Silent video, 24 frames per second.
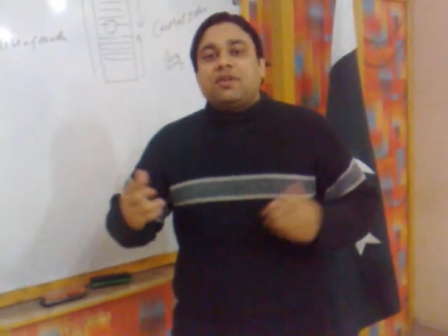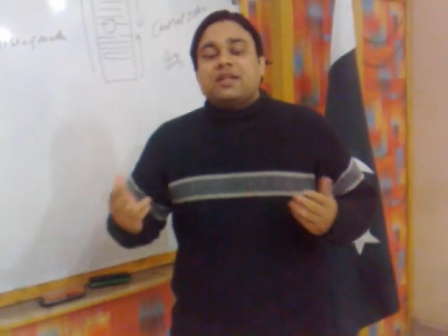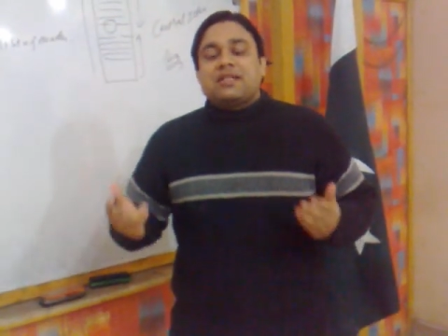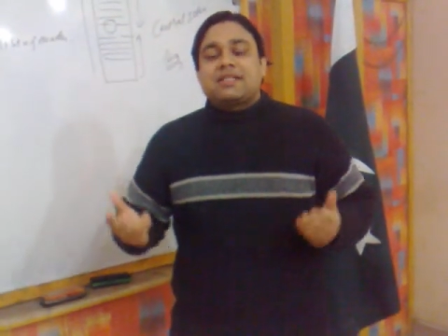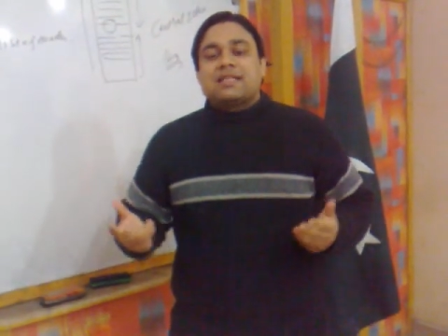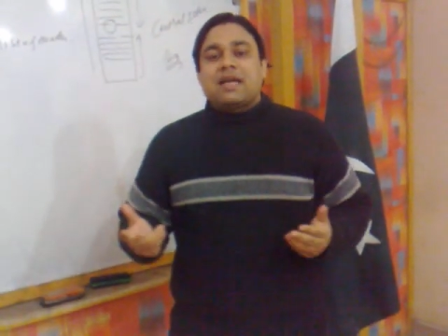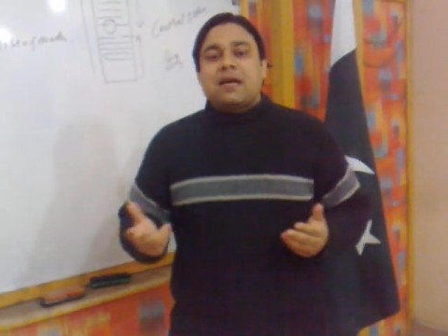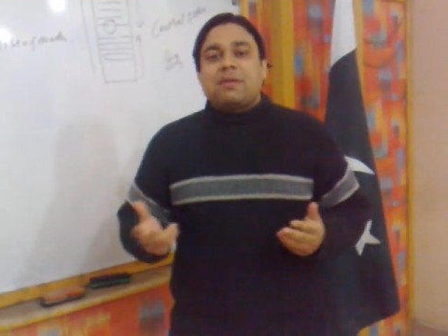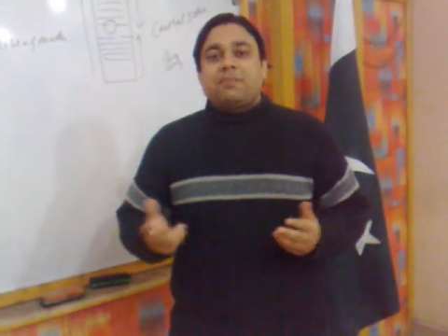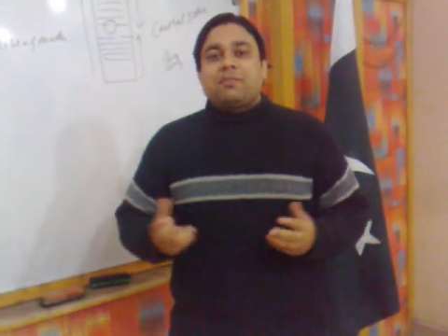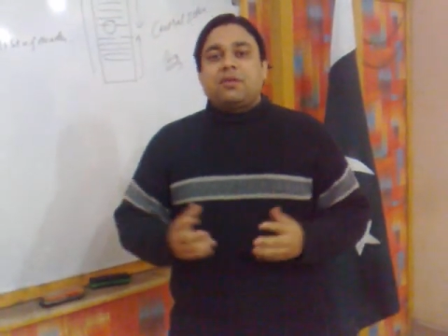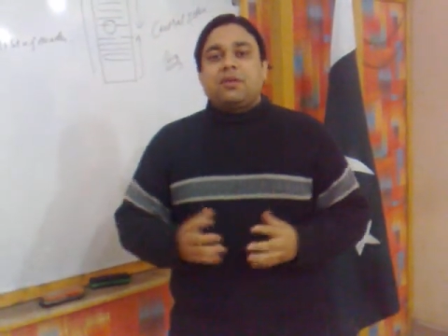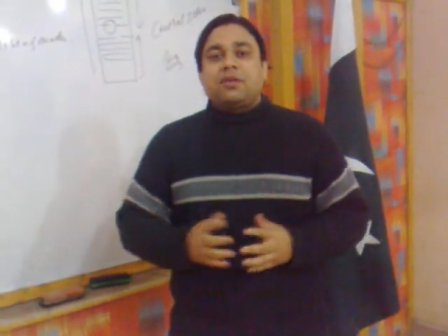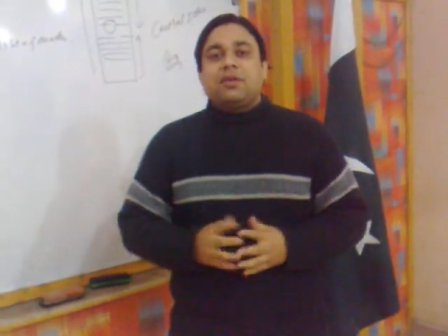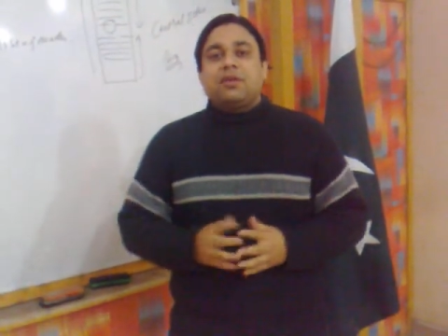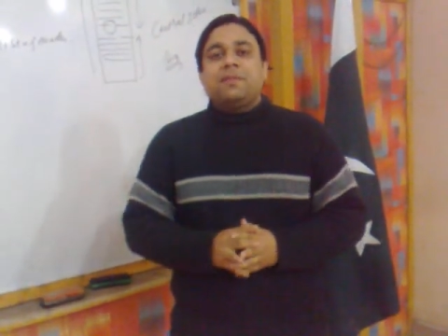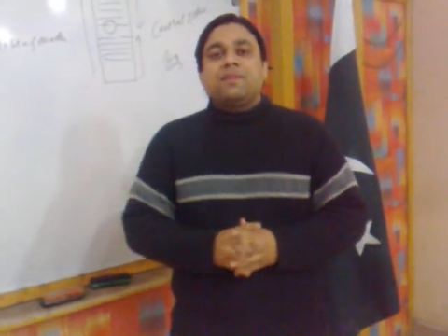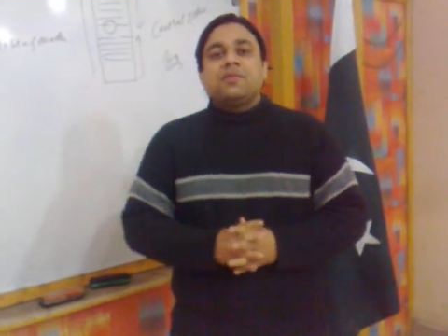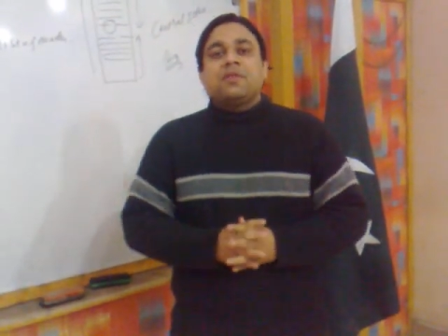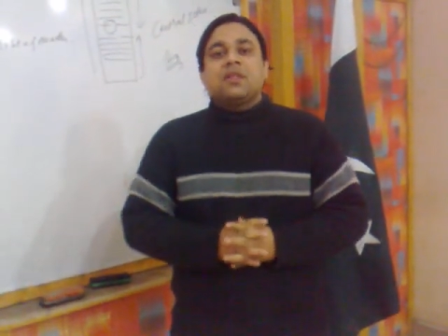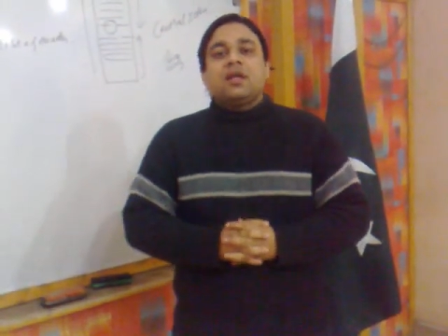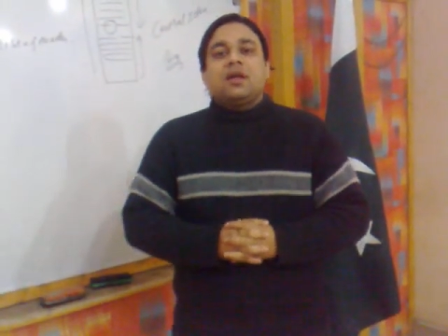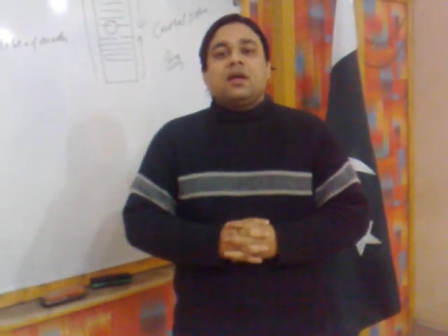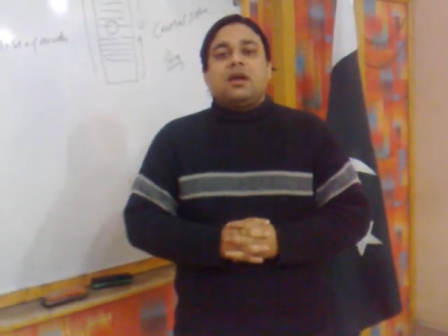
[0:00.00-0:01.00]
For
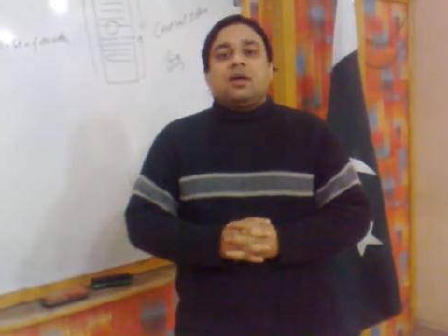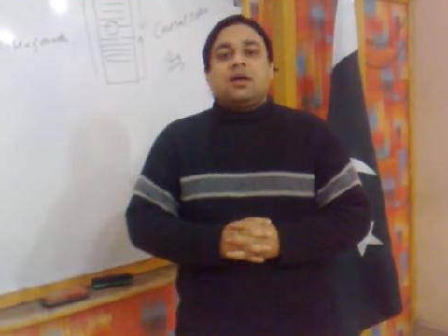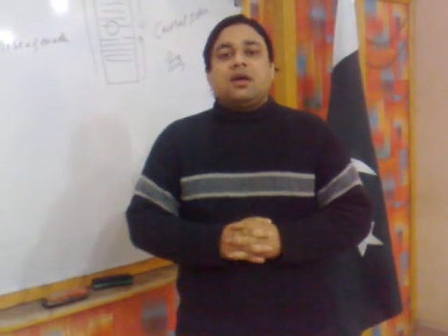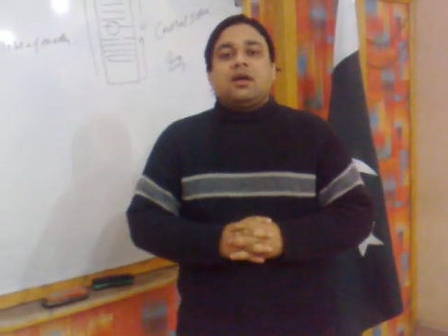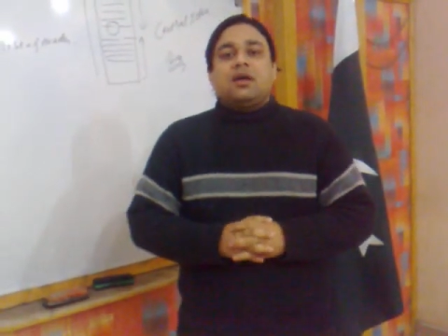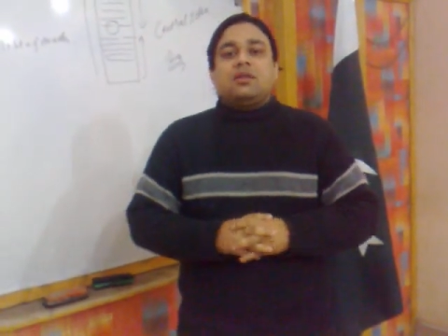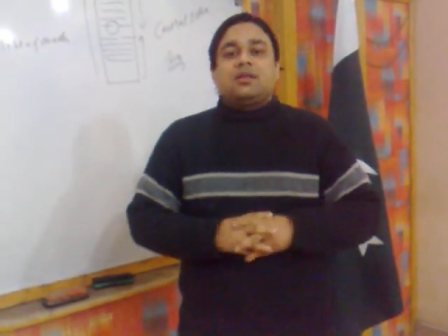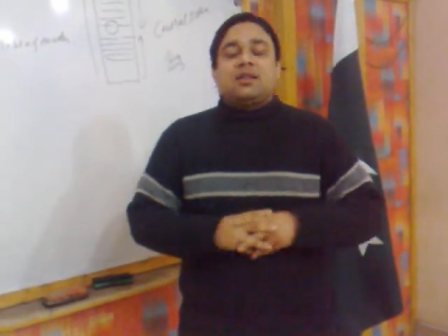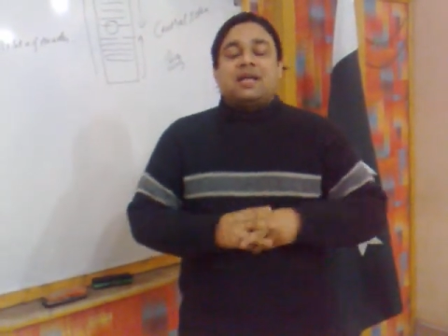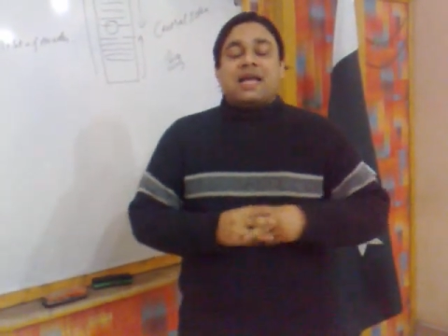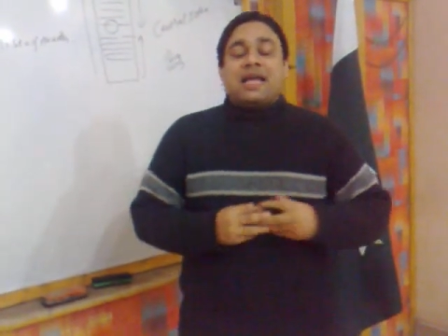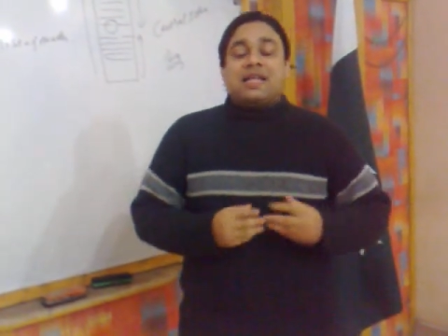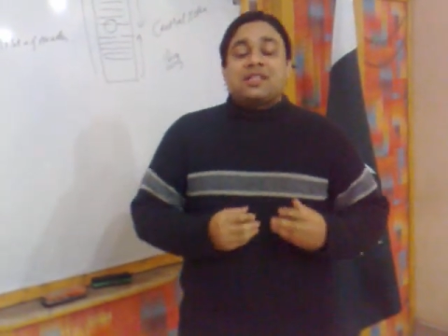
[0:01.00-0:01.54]
example, the